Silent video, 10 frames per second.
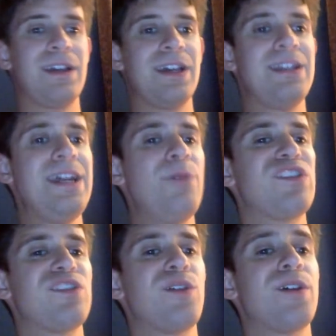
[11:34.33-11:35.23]
And then we
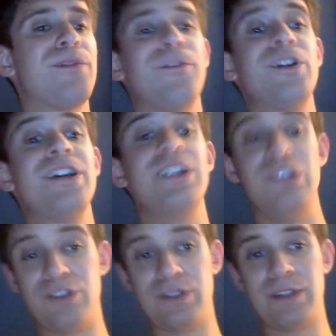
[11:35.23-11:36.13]
saw
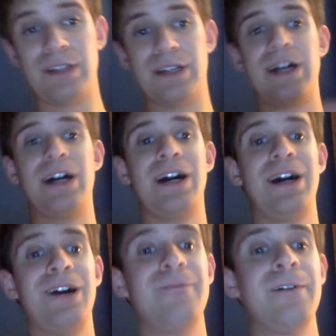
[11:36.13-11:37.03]
footage
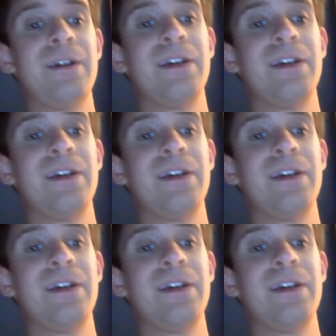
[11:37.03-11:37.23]
of